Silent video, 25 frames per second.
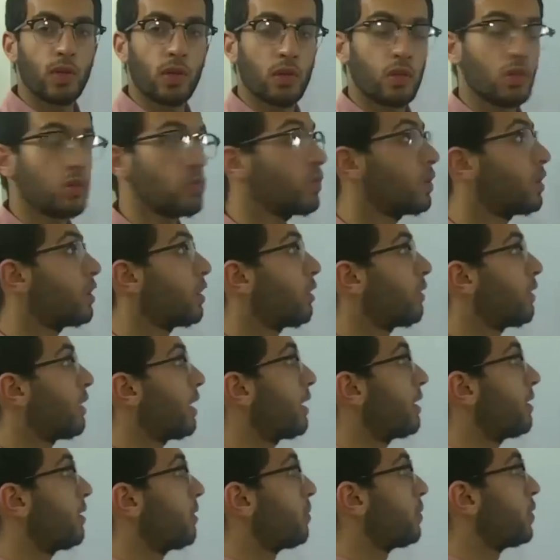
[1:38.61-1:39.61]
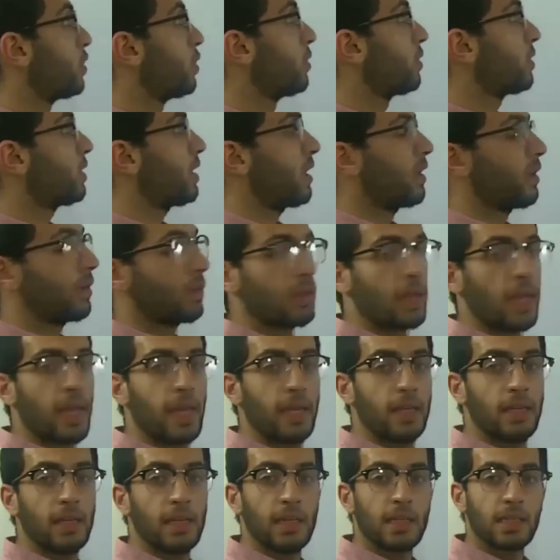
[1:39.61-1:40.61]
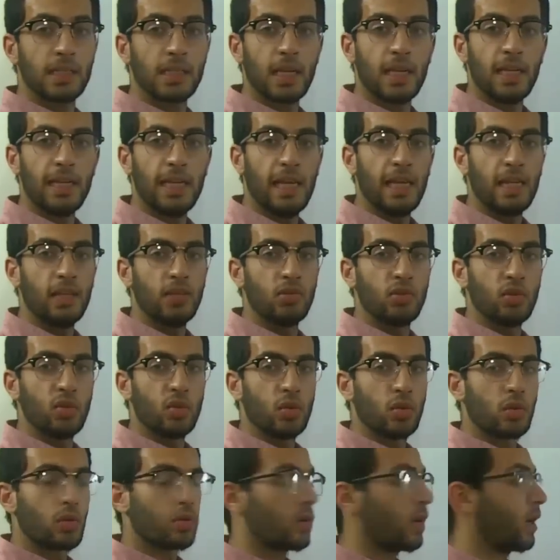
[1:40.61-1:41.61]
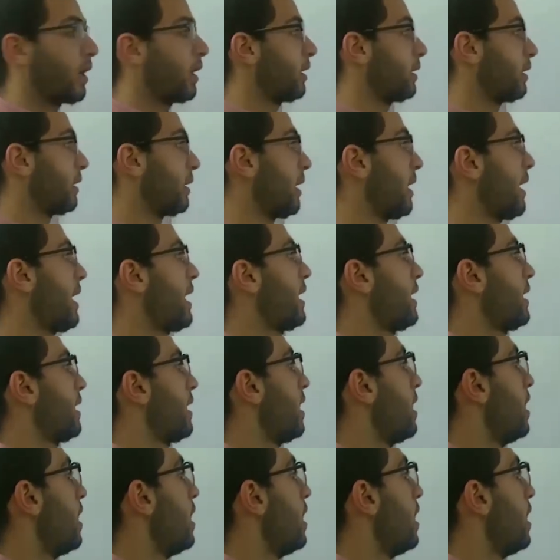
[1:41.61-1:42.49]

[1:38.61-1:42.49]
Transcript: because we know that the pituitary gland is an endocrine gland.